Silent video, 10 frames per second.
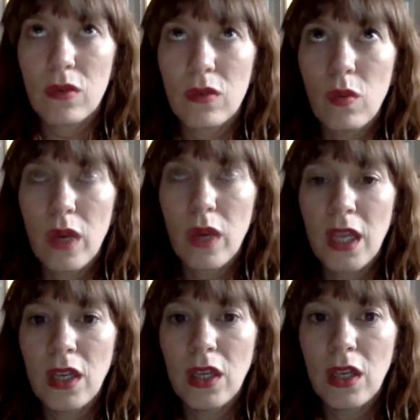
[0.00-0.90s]

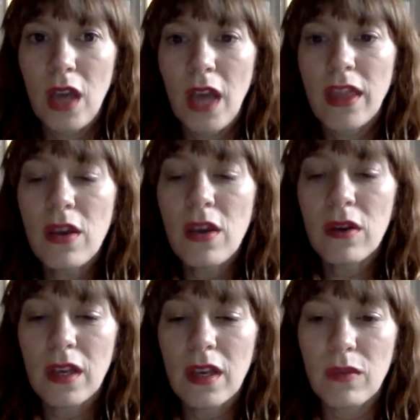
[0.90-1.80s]
when I think,
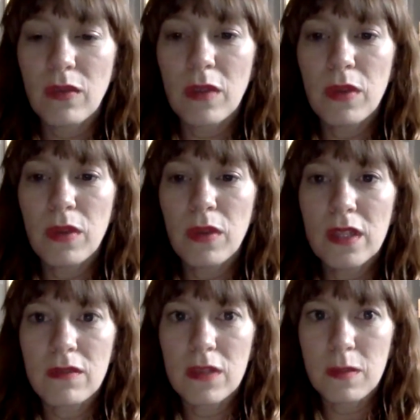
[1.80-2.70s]
again, what the
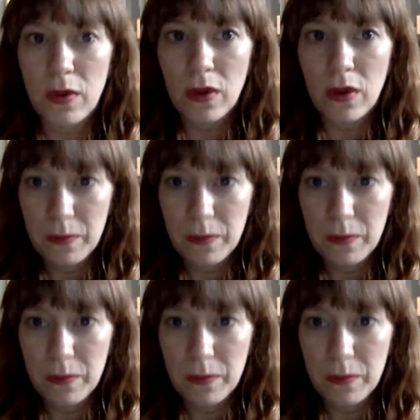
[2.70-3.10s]
brilliance of this book